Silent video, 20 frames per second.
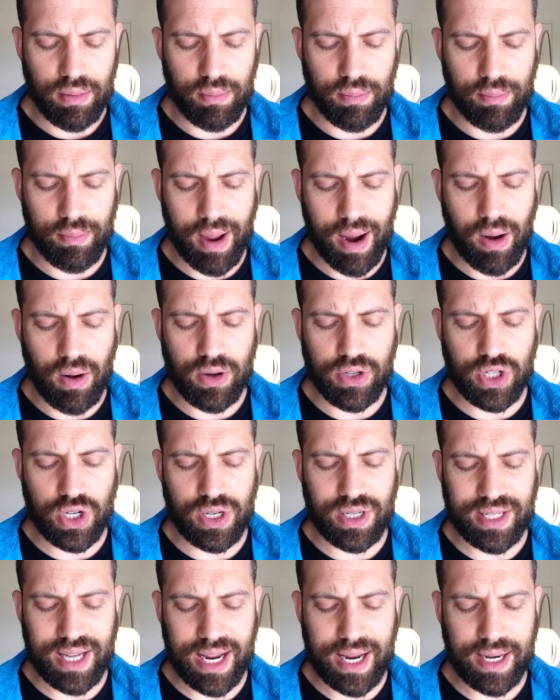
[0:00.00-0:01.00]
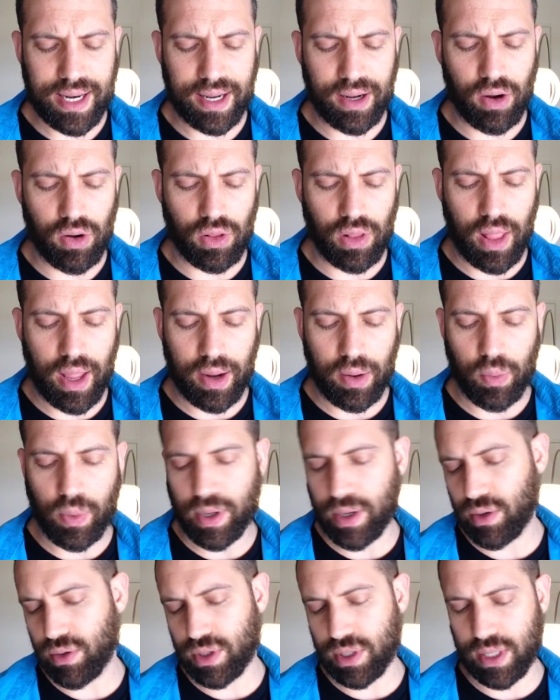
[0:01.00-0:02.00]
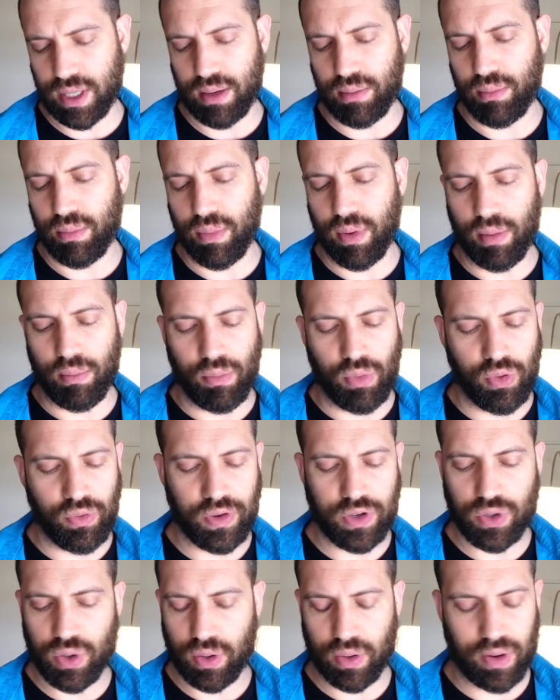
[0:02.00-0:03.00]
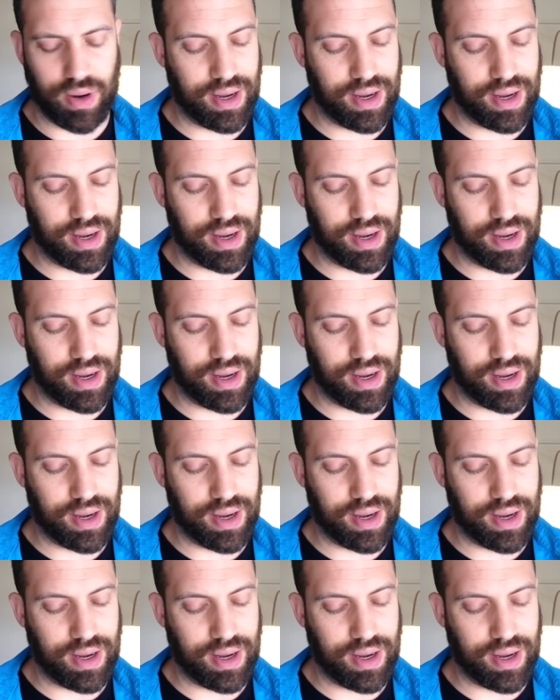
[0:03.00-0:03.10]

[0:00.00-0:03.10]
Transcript: Marriage and dating are like when you see a movie trailer.